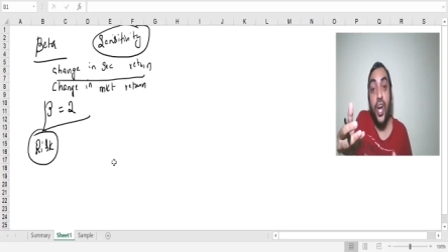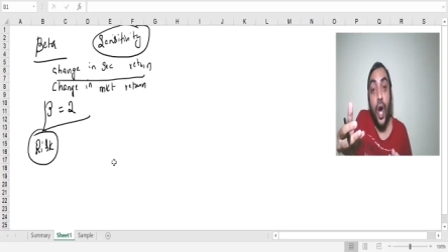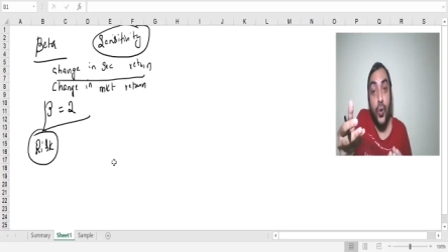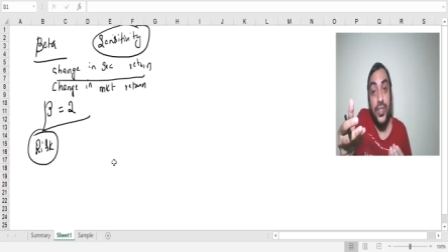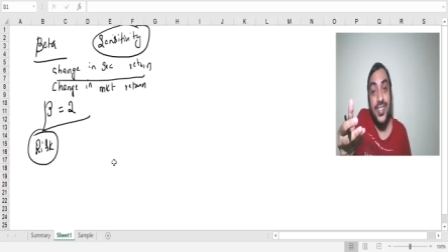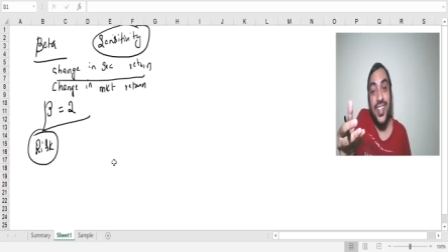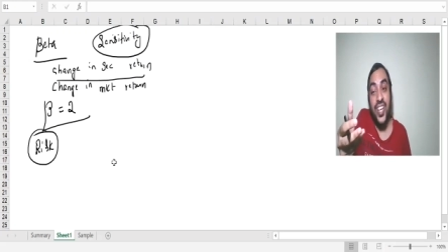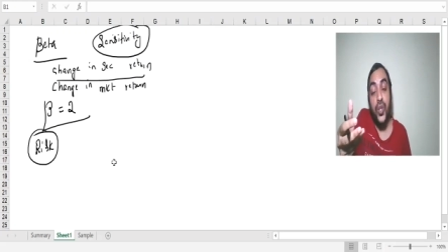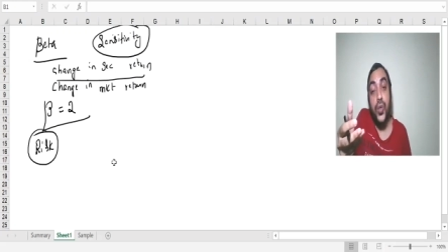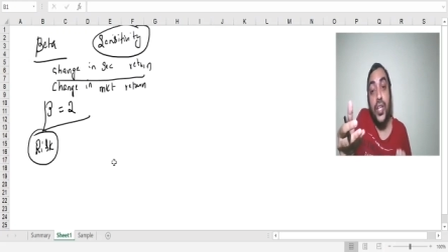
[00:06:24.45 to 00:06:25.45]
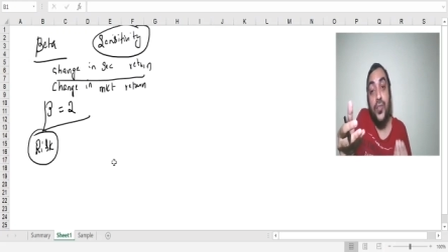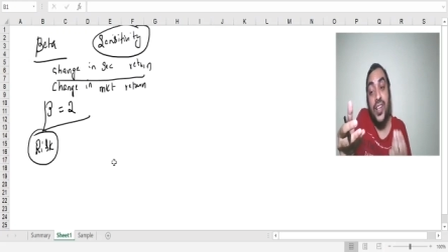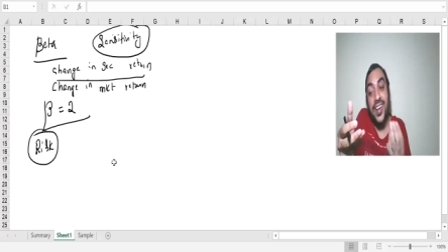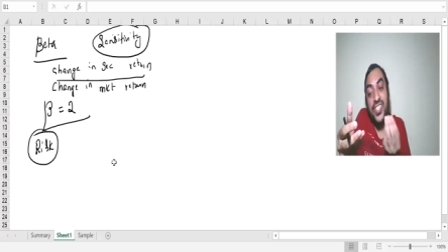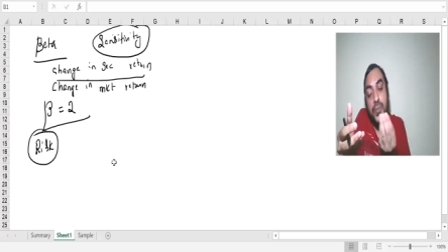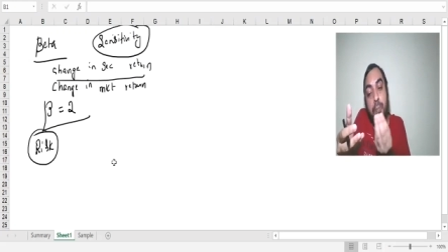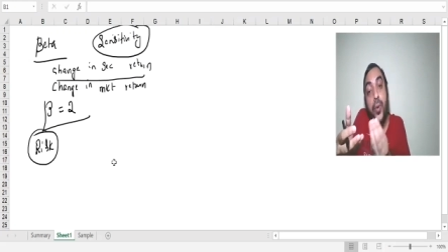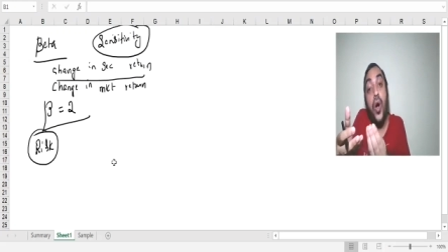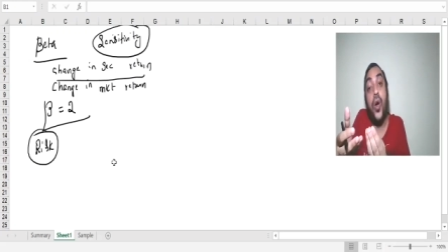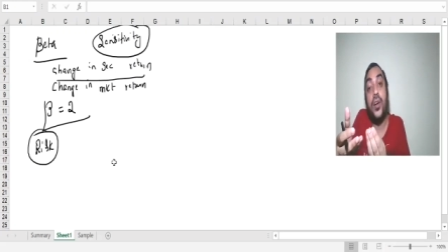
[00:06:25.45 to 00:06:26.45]
how the security will
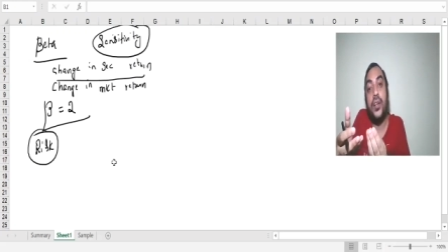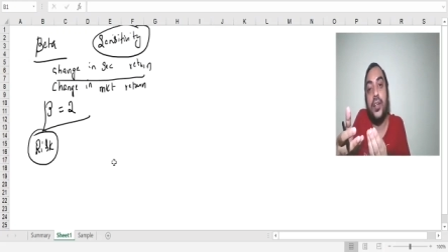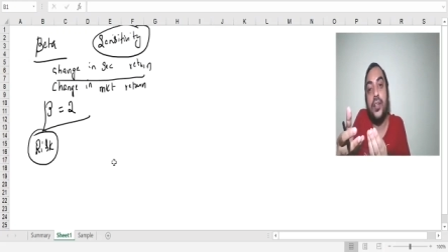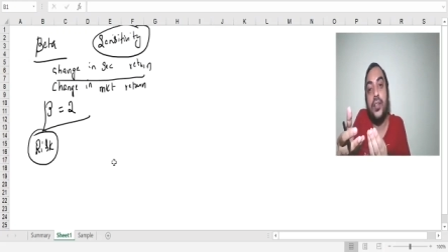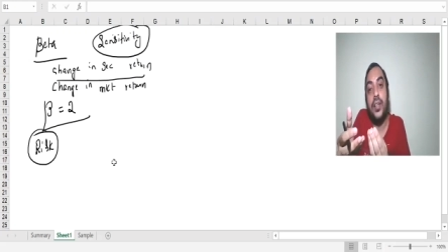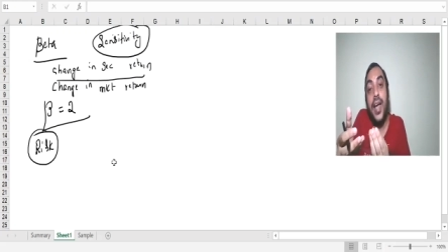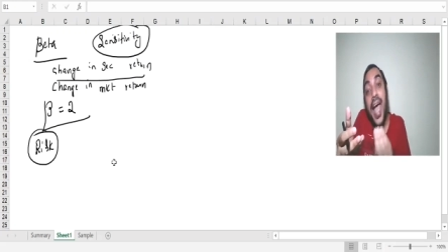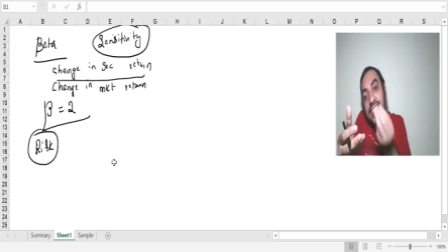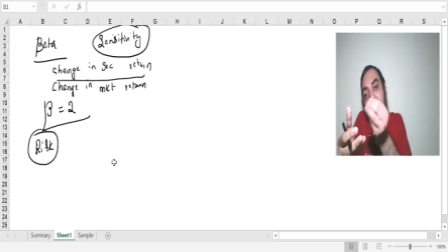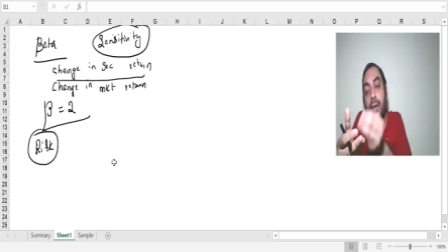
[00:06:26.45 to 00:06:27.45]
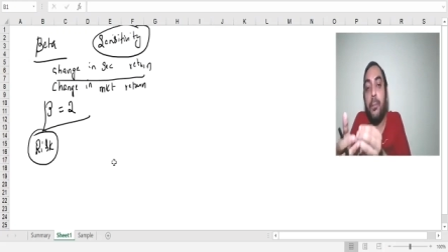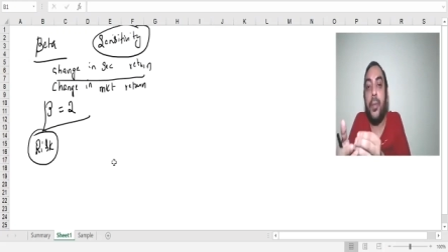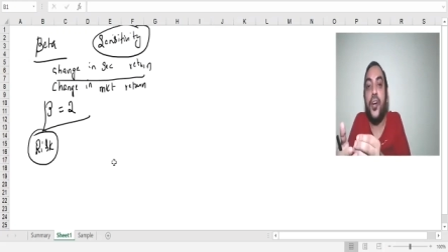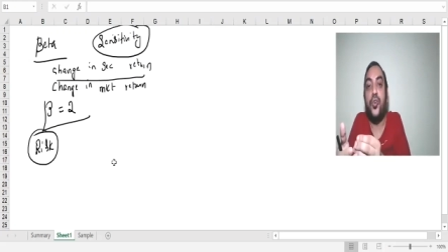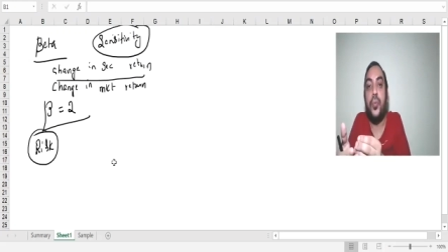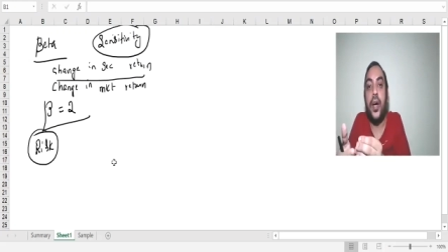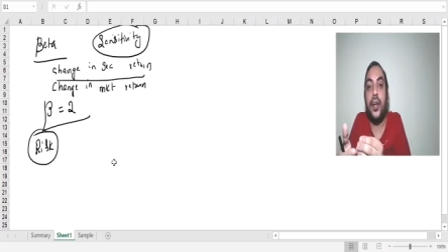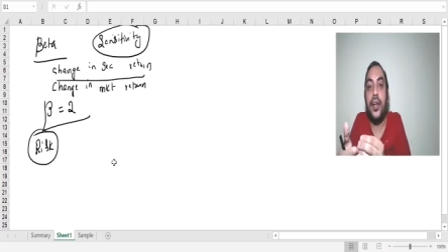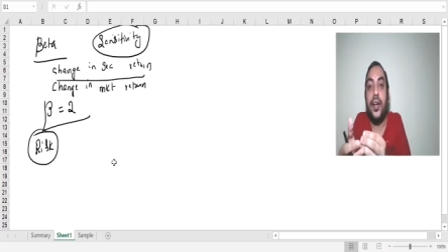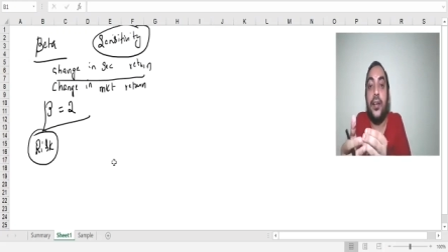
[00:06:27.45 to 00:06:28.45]
respond as compared to
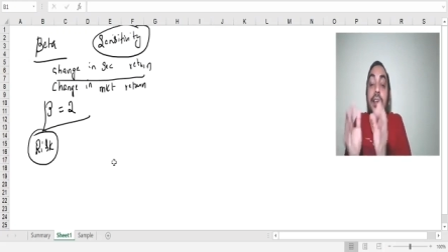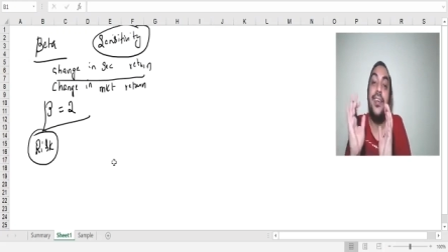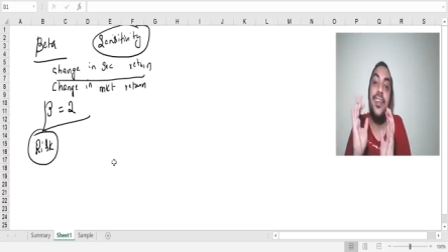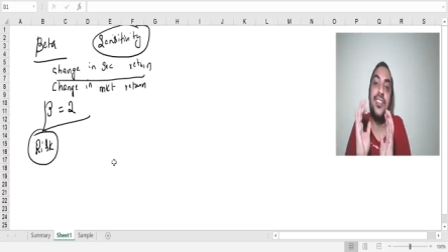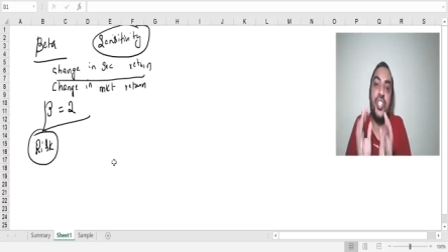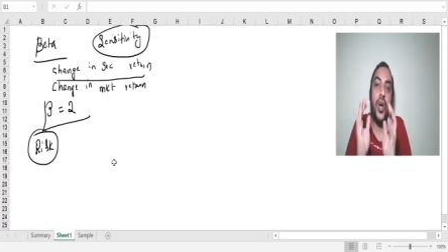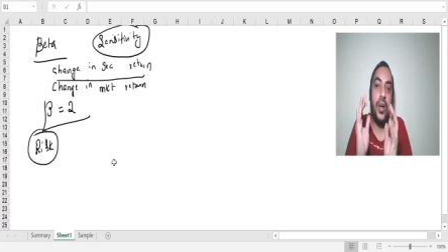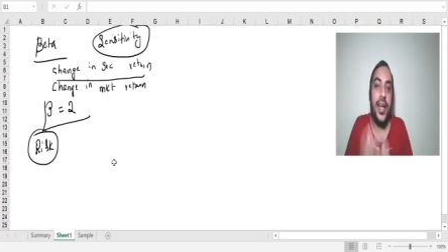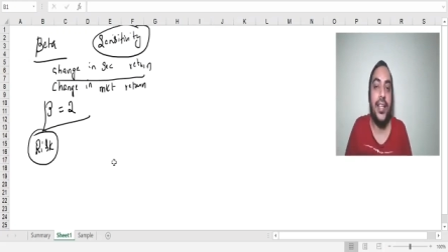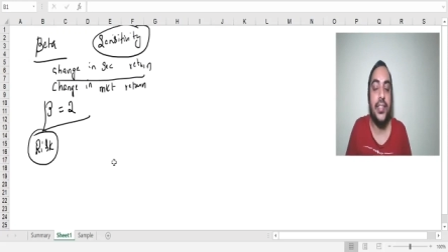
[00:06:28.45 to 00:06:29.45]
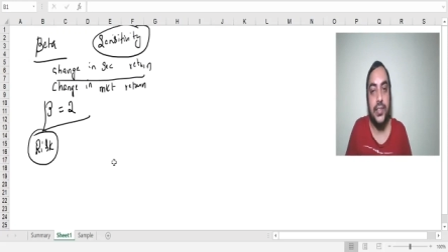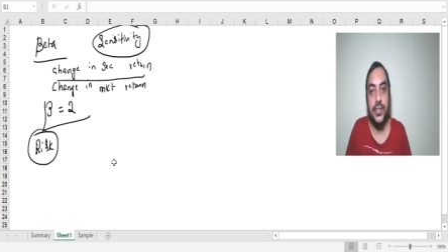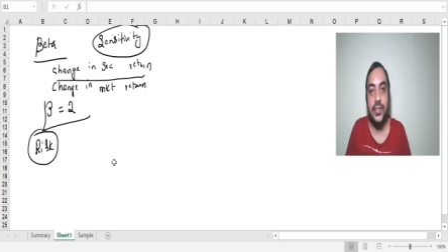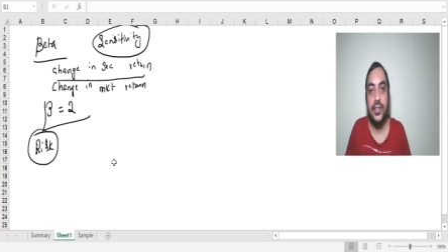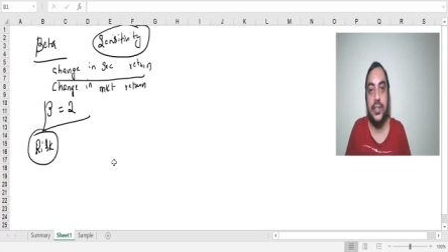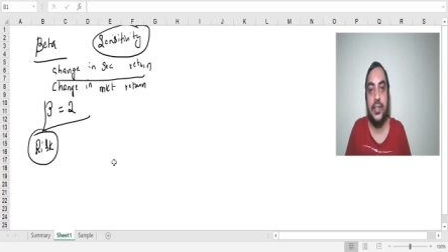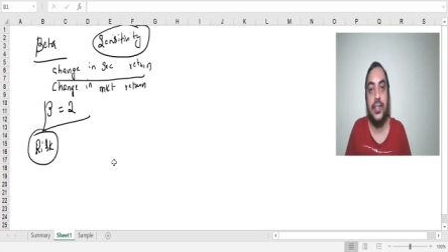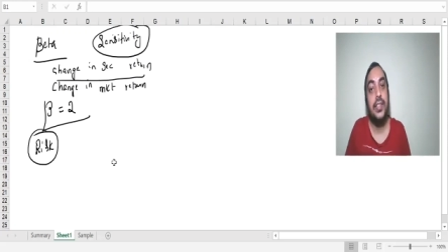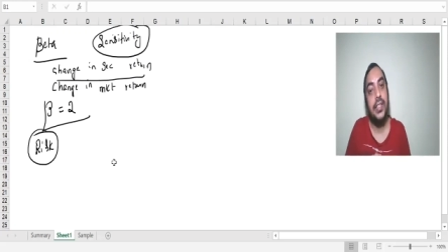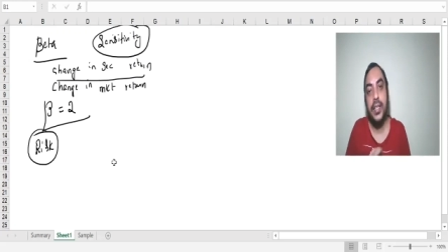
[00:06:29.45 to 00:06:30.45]
market is called as
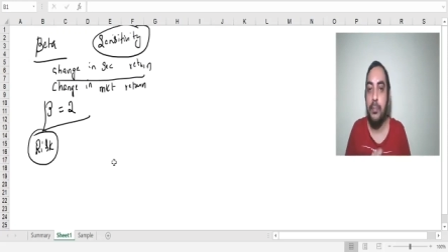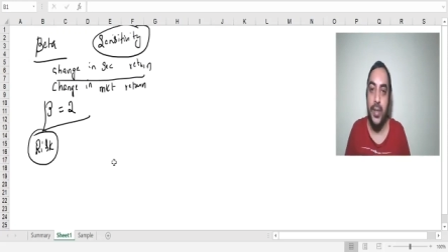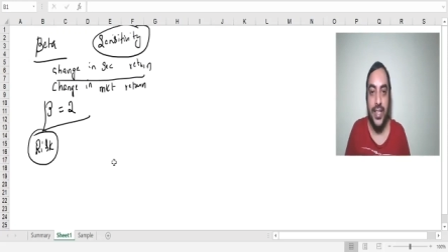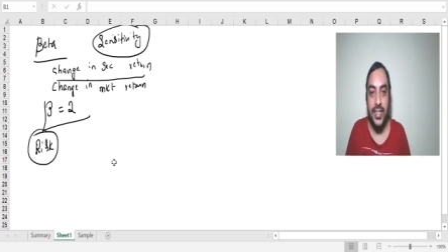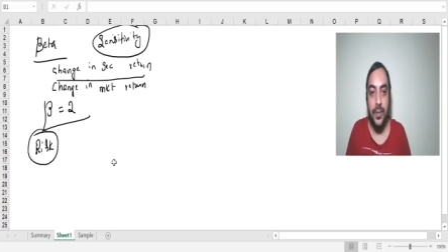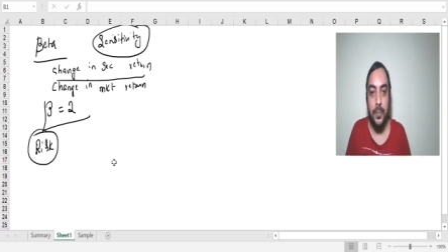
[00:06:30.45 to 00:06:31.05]
beta.